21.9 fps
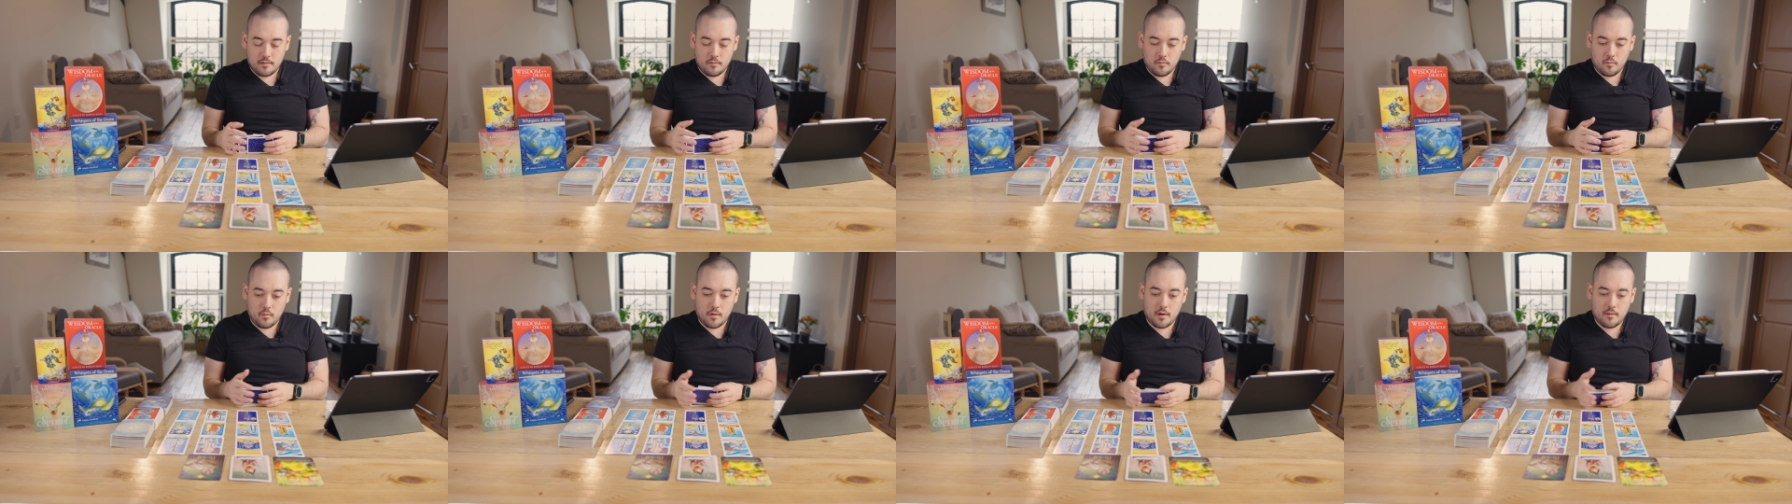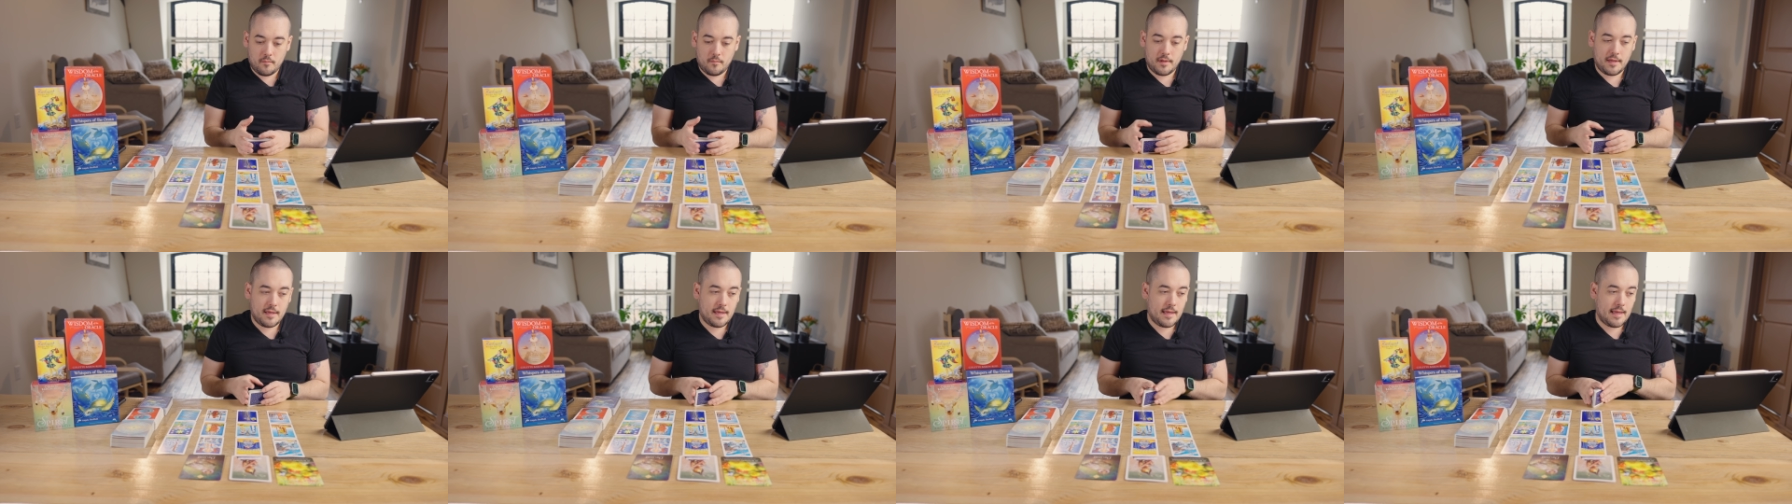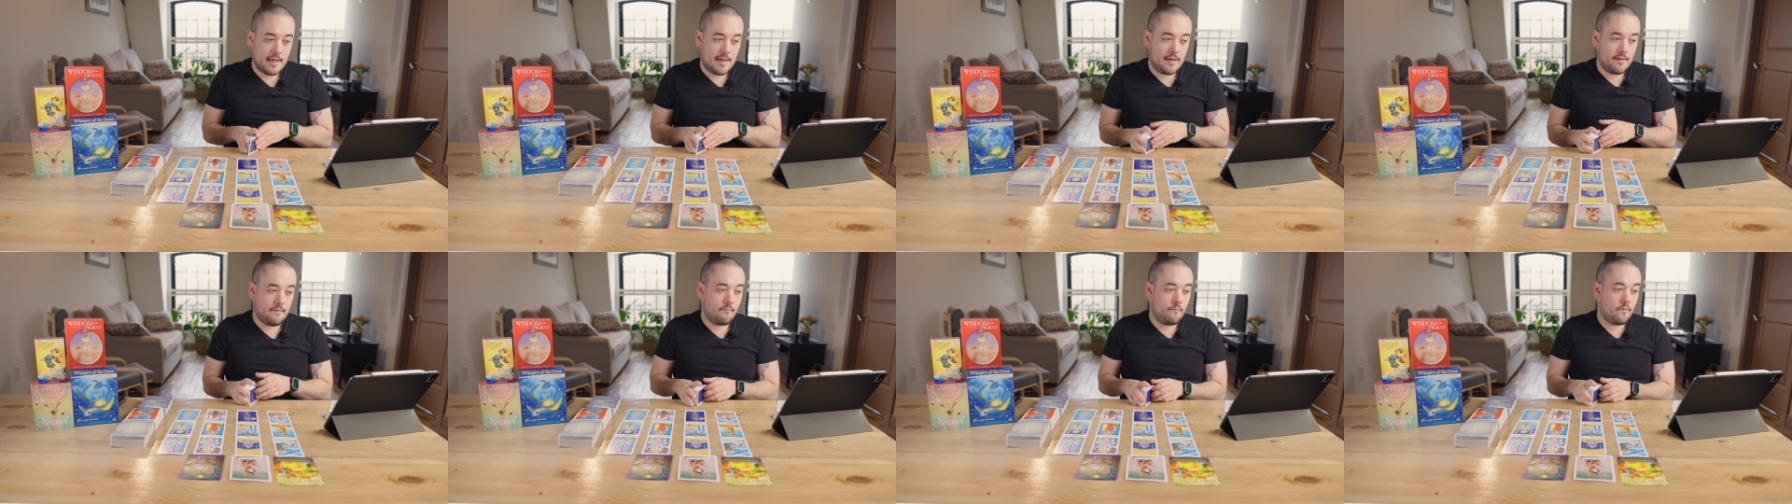what we
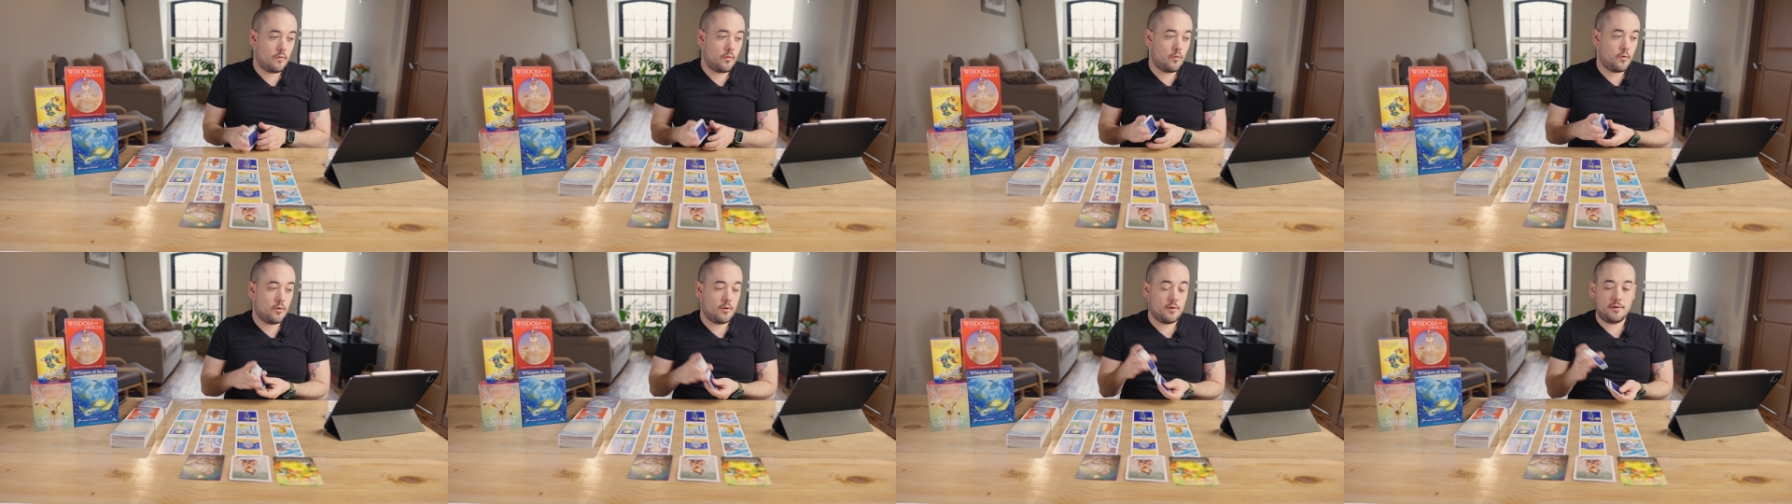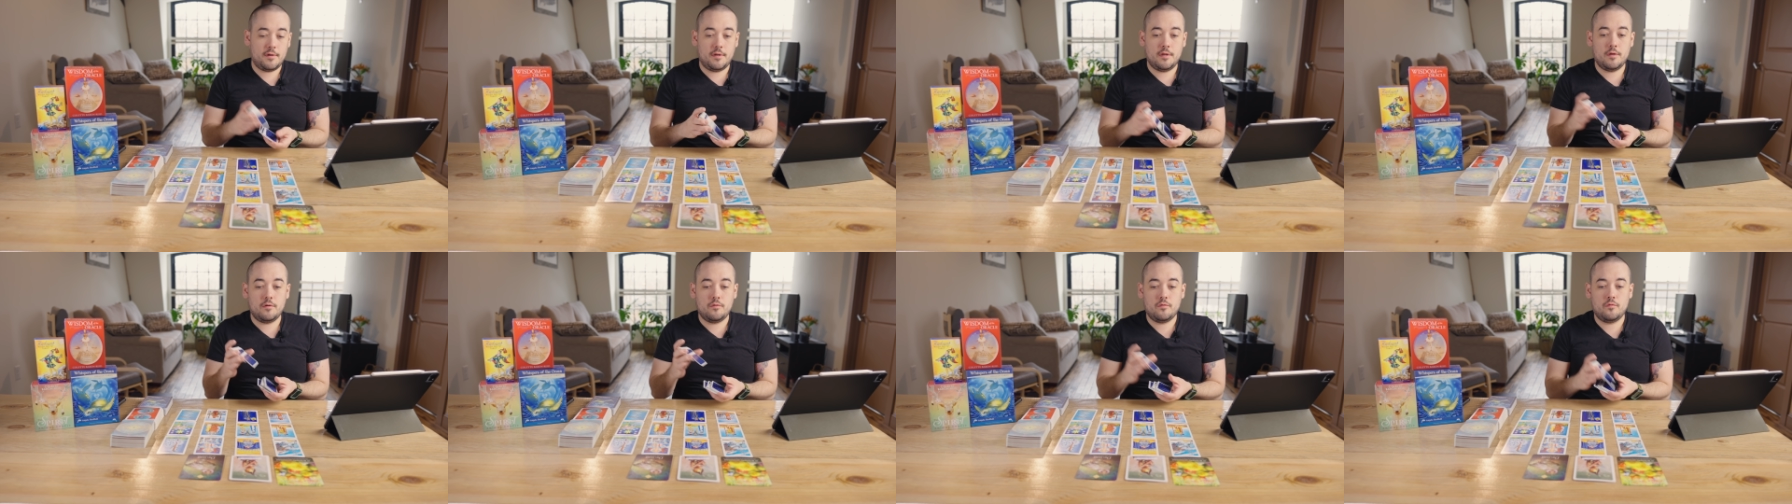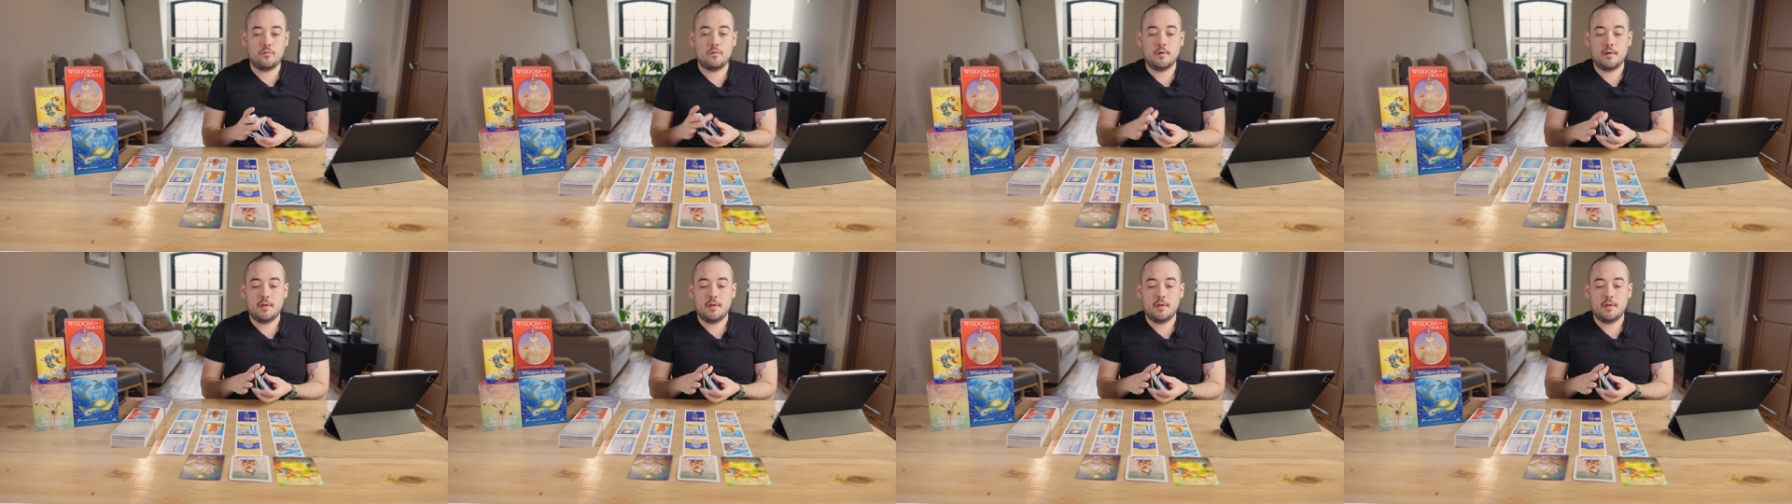have for you,